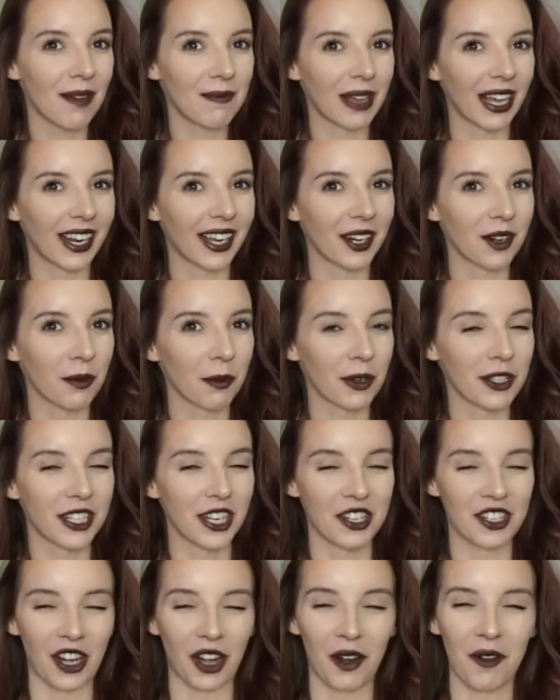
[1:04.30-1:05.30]
not
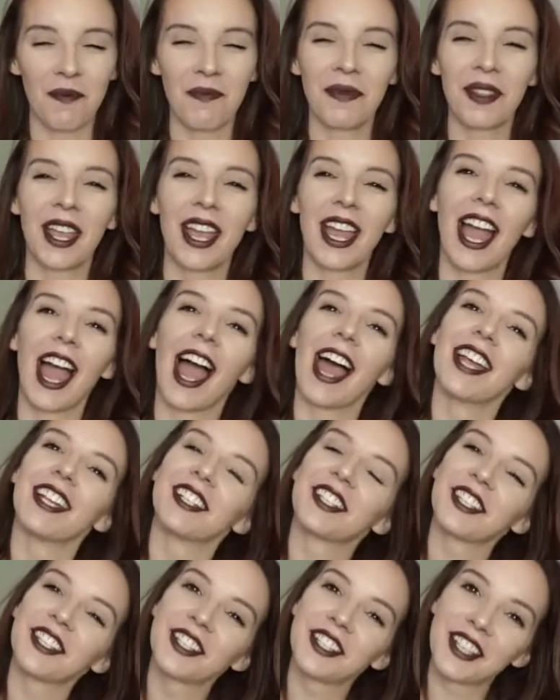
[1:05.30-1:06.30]
100% sure.
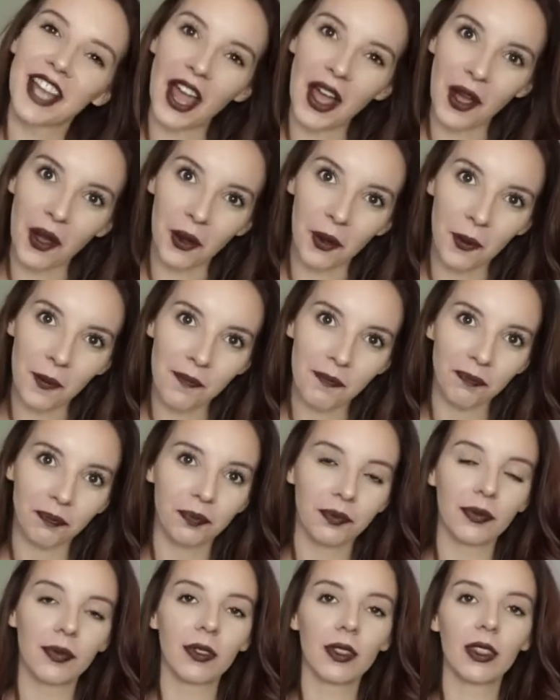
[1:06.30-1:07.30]
So
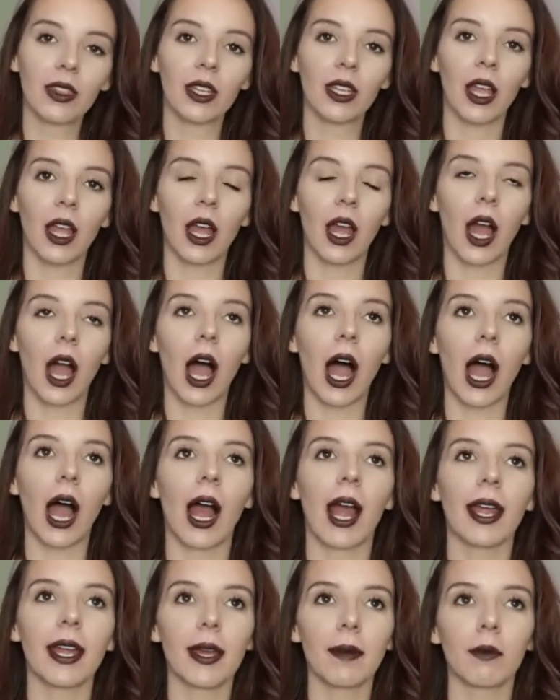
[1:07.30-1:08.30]

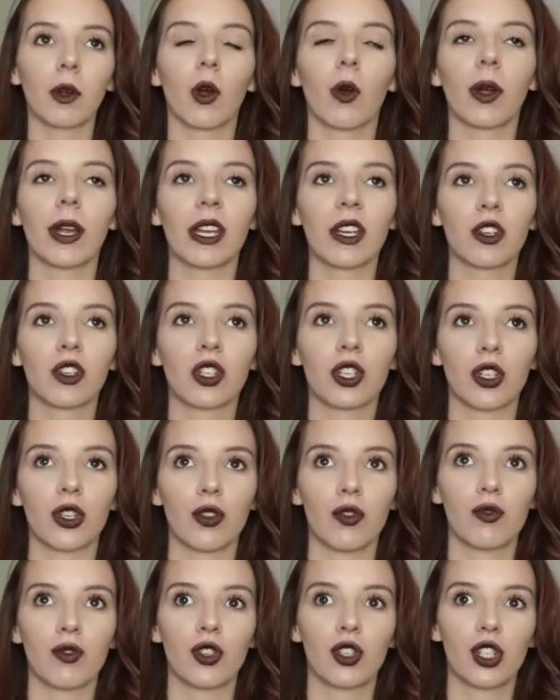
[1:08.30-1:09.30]
I am going
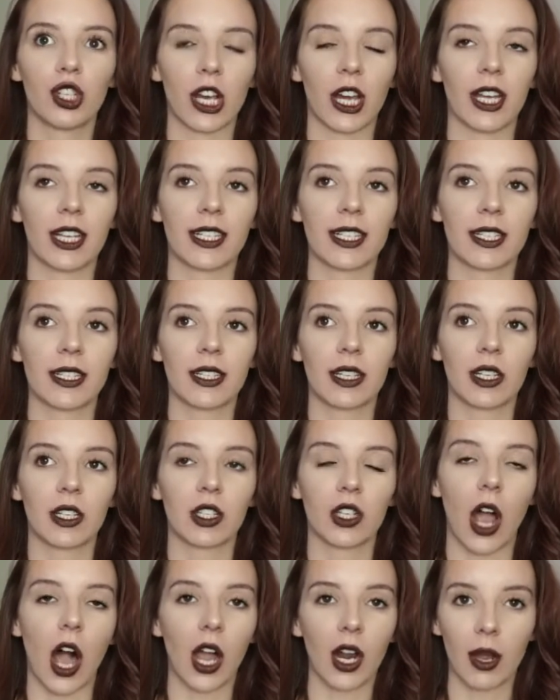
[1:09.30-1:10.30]
to just
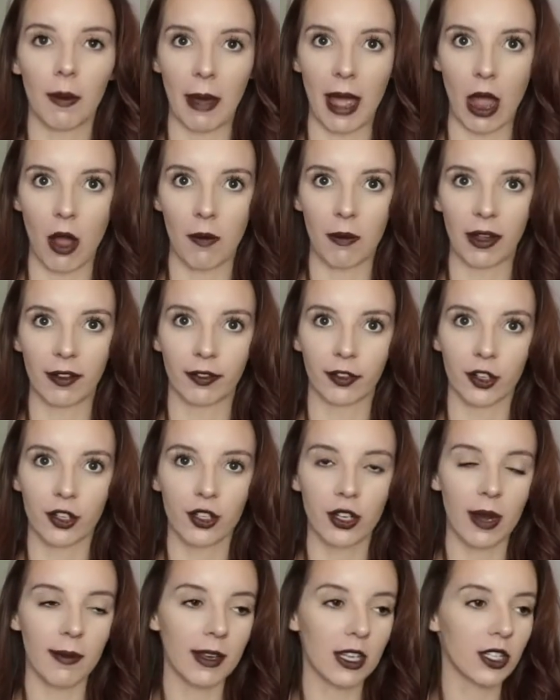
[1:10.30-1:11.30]
talk about my
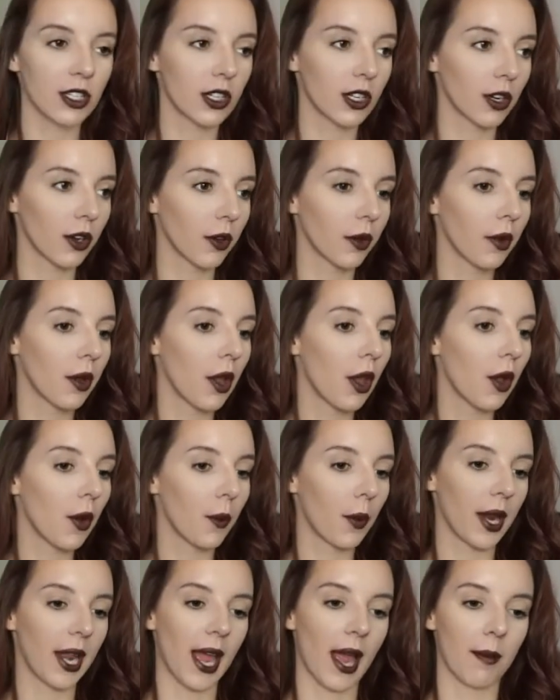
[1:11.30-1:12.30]
first trimester,
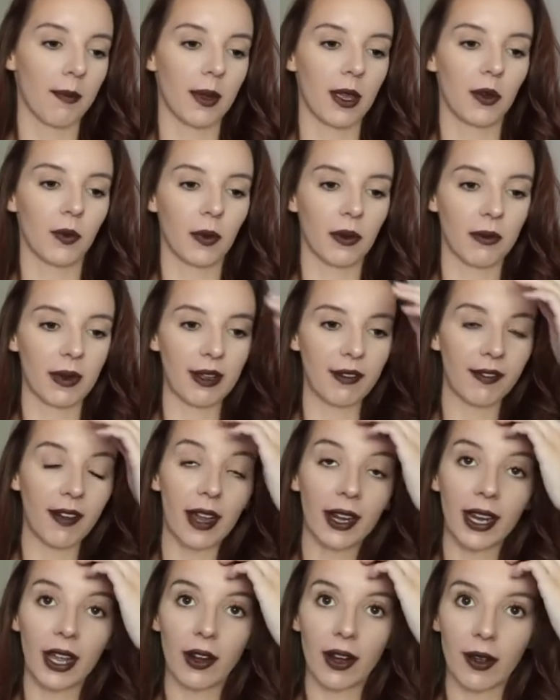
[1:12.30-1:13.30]
what happened when we
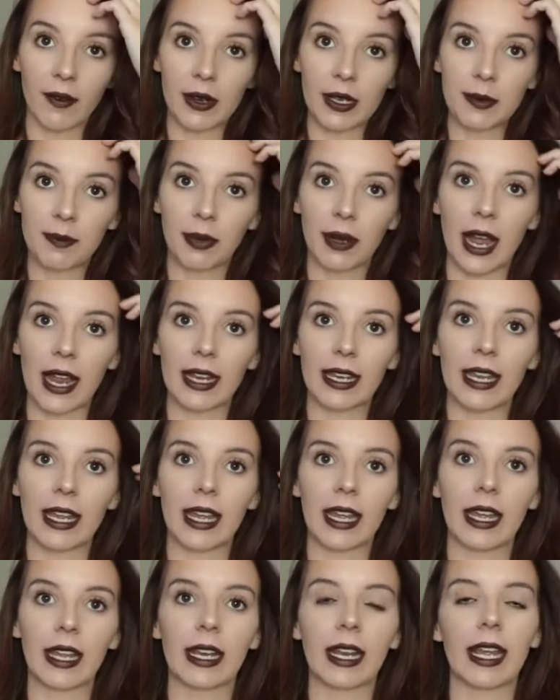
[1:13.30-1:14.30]
found out I was
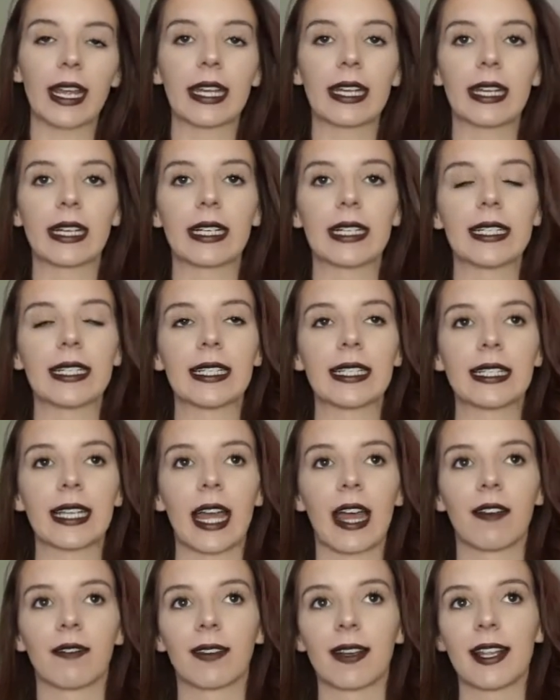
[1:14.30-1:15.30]
pregnant, and
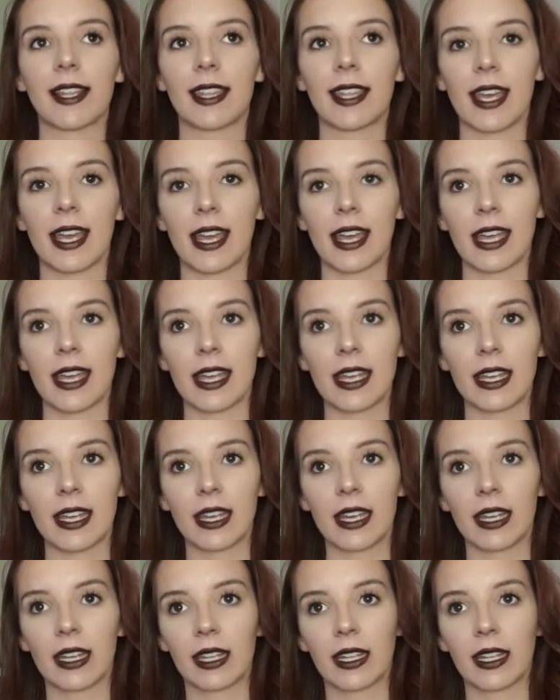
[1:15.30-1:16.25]
everything